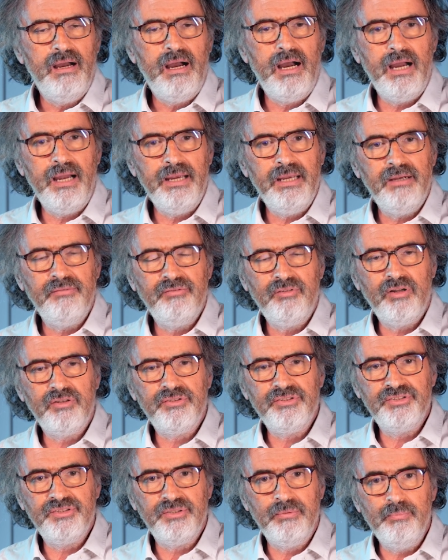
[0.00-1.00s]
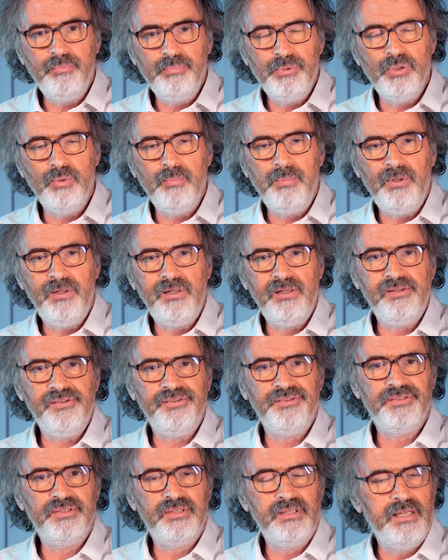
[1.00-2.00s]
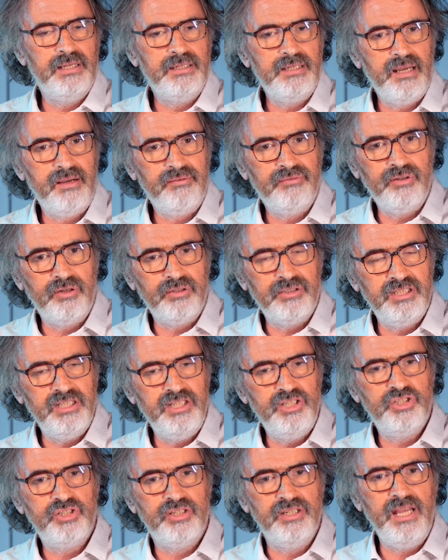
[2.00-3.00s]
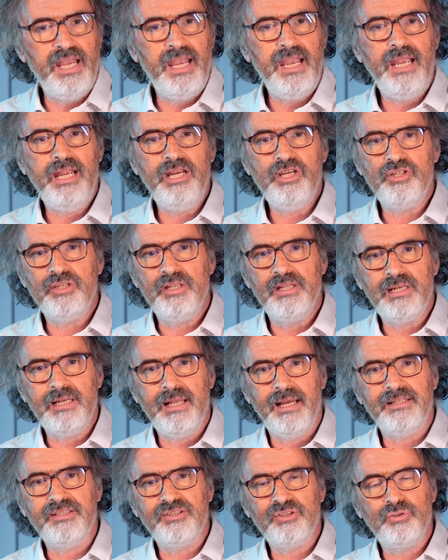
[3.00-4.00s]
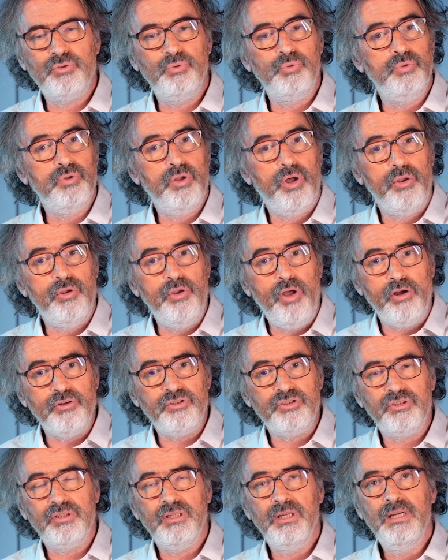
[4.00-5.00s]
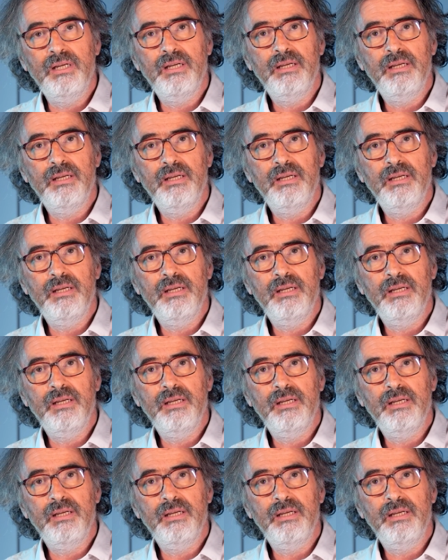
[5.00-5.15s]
I have got some pupils that have got each an age, that like school or not,